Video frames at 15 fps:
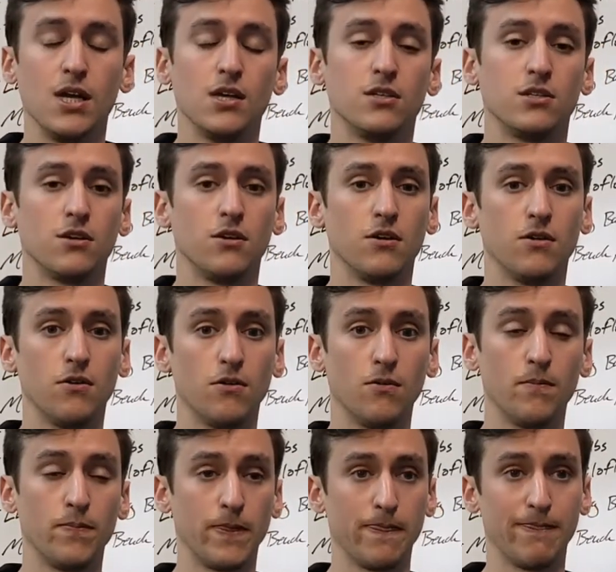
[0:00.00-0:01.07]
So
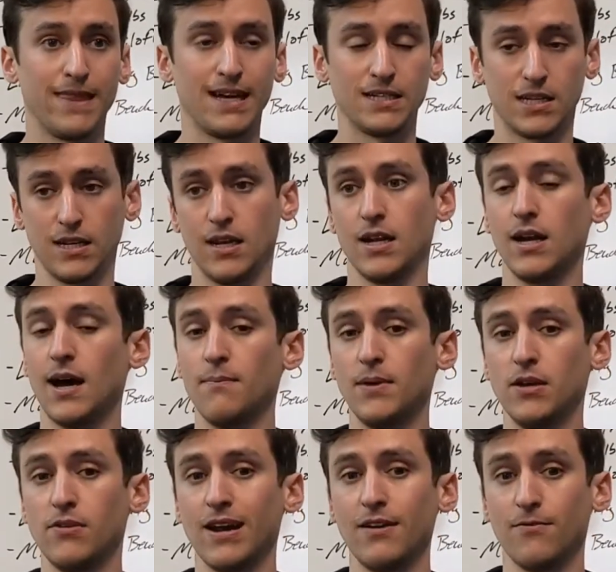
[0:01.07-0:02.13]
that's going to not be
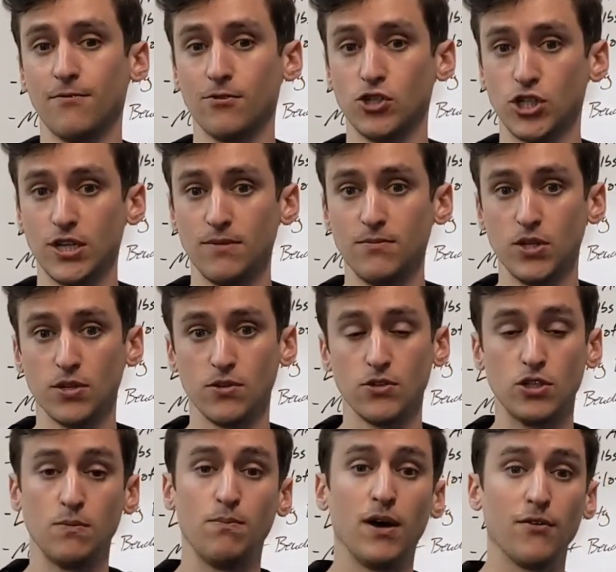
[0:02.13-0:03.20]
great for gym
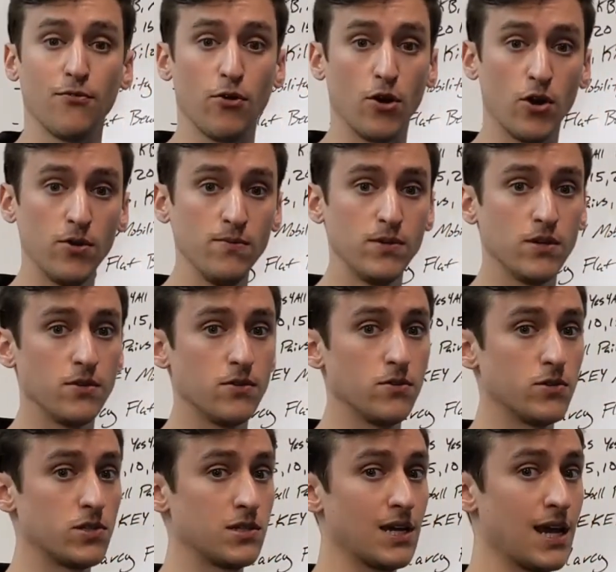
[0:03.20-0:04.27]
use, but for home
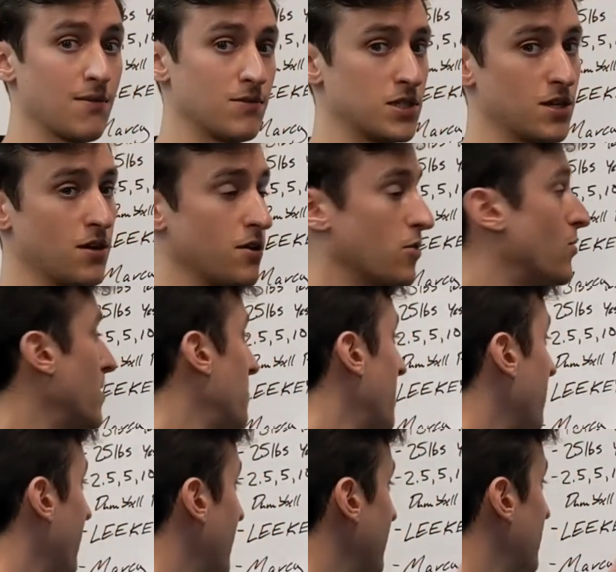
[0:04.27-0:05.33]
use, Amazon equipment
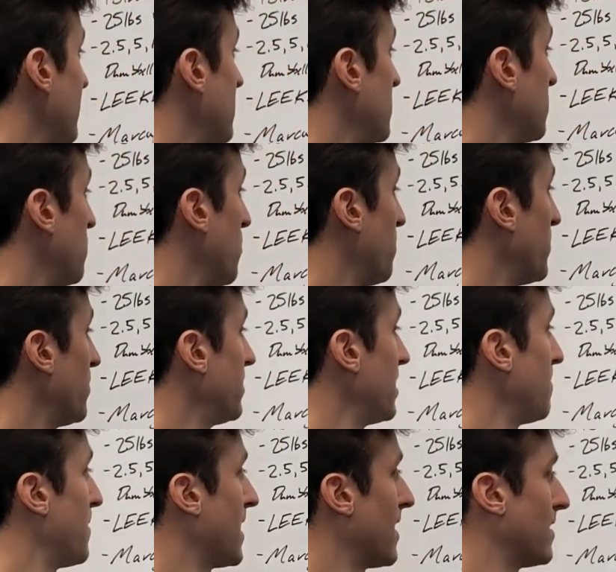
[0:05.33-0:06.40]
like these mobility
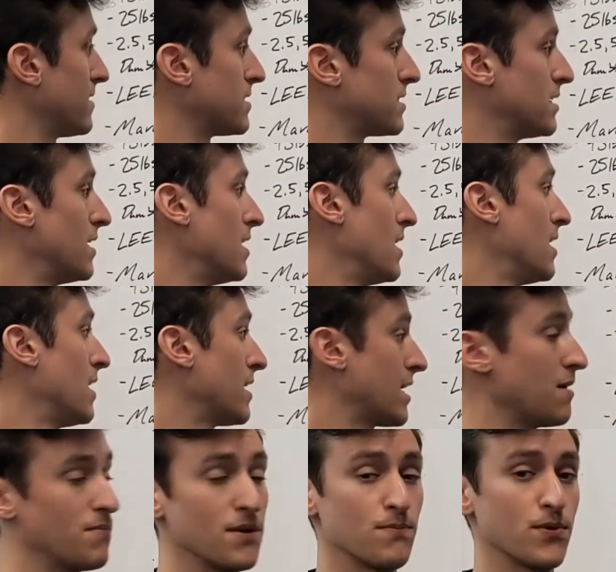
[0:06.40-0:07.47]
bands
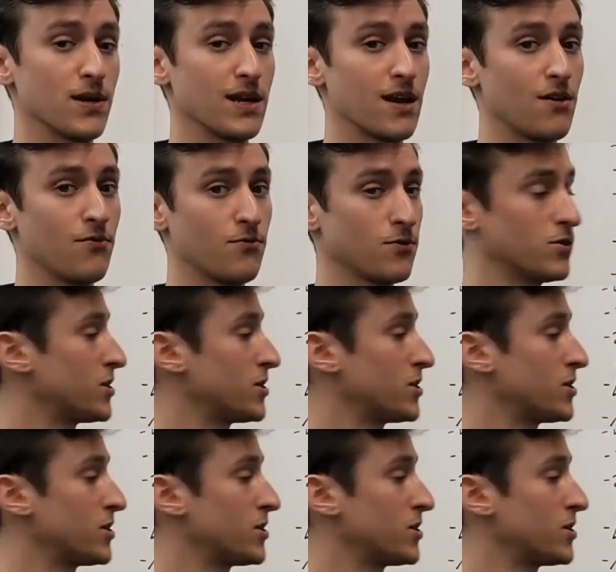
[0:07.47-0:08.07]
can be pretty helpful.